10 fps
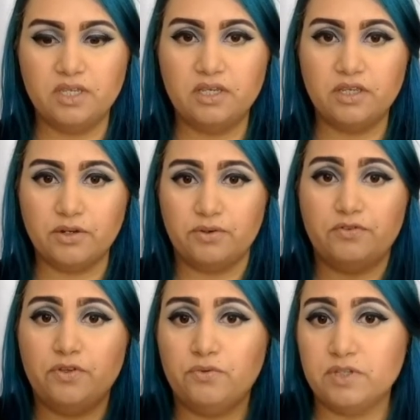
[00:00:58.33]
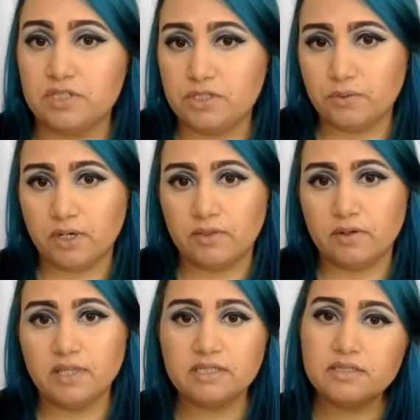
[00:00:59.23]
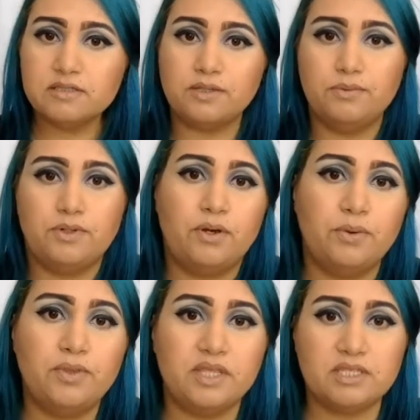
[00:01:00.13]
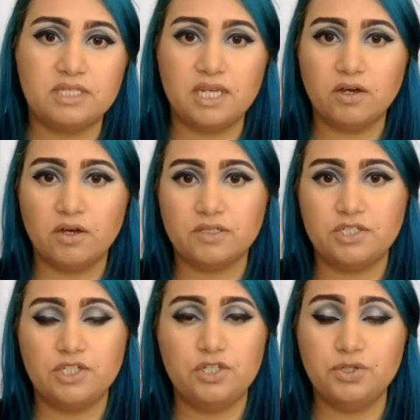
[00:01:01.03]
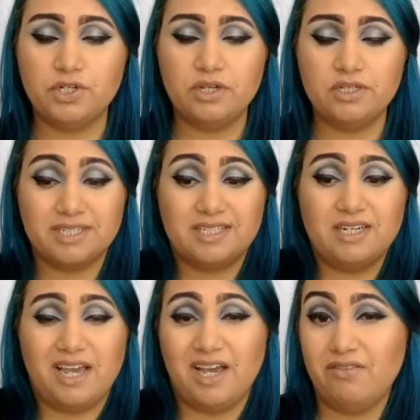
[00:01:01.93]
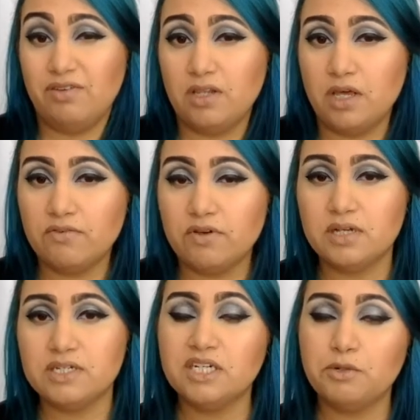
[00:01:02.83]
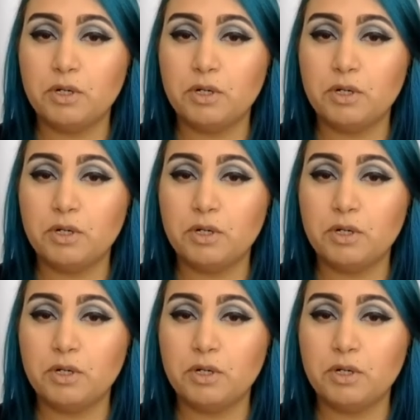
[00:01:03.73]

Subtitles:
If you've listened to our other lessons, you know that the state constitution doesn't have a lot of content about